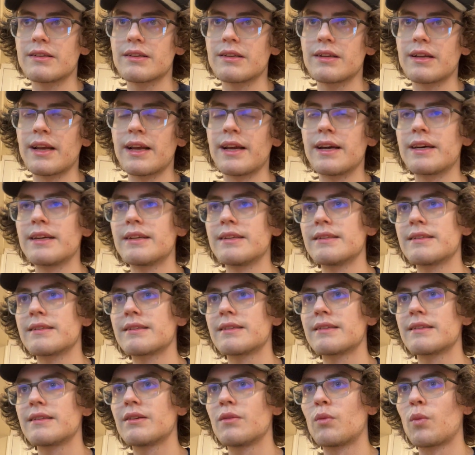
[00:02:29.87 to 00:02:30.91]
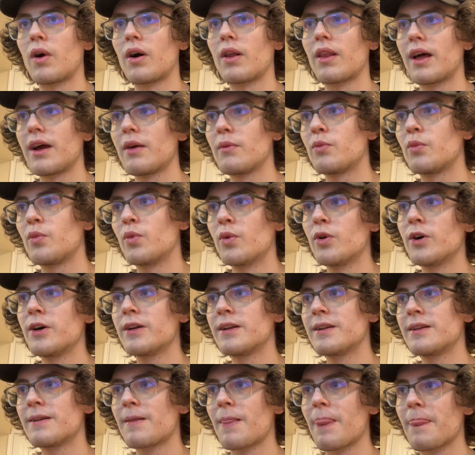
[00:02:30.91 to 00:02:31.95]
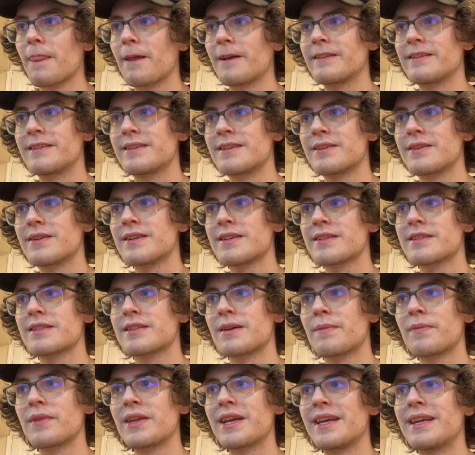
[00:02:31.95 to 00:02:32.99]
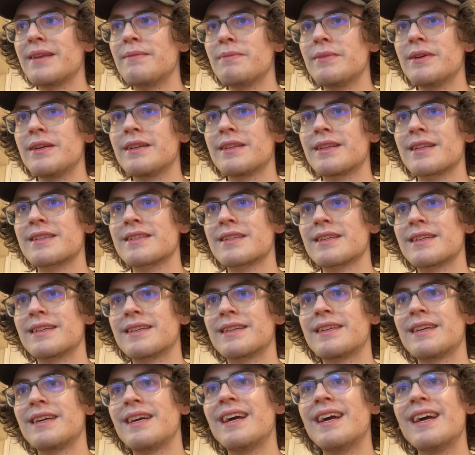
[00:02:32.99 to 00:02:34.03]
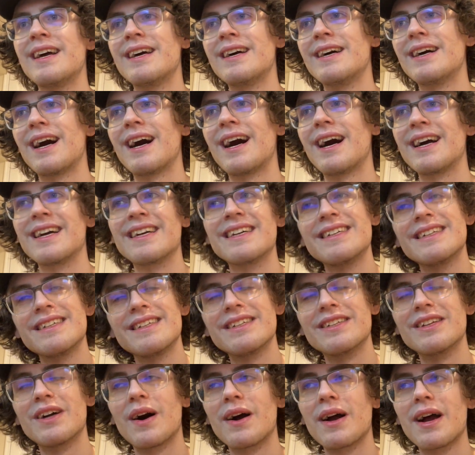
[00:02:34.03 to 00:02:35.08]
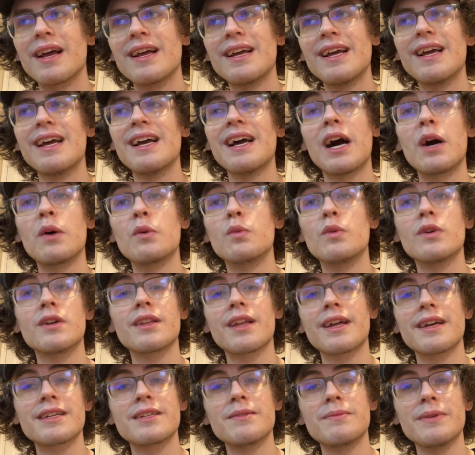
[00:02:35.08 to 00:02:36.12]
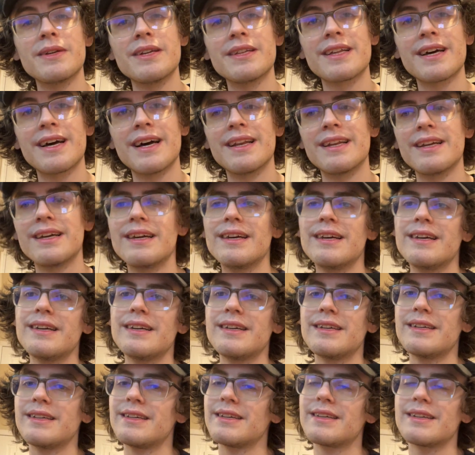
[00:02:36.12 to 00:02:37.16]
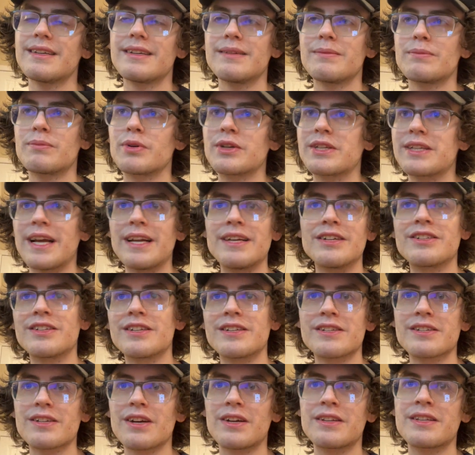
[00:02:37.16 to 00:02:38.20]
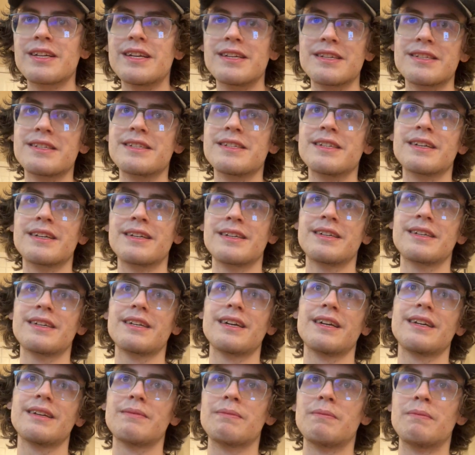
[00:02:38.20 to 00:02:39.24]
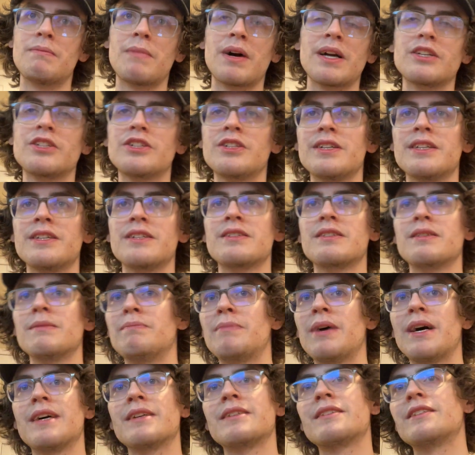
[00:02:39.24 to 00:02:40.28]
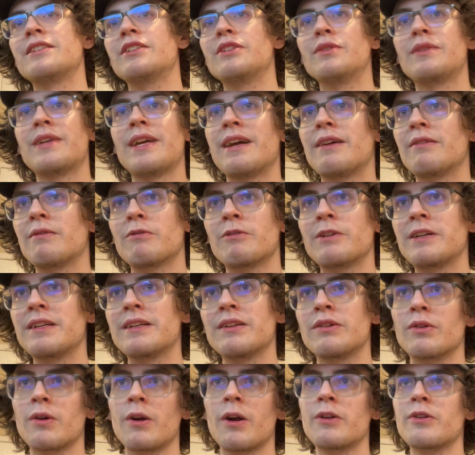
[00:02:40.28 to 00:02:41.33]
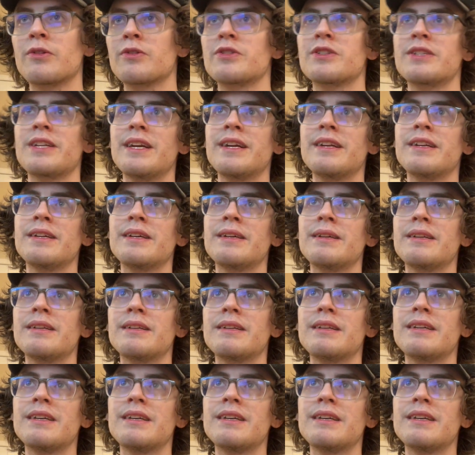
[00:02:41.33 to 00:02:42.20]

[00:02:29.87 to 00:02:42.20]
And while I would, like, there is something in me that's like, you know, I would like to be that pretentious, autistic, my shit is the best and you can't read it or understand it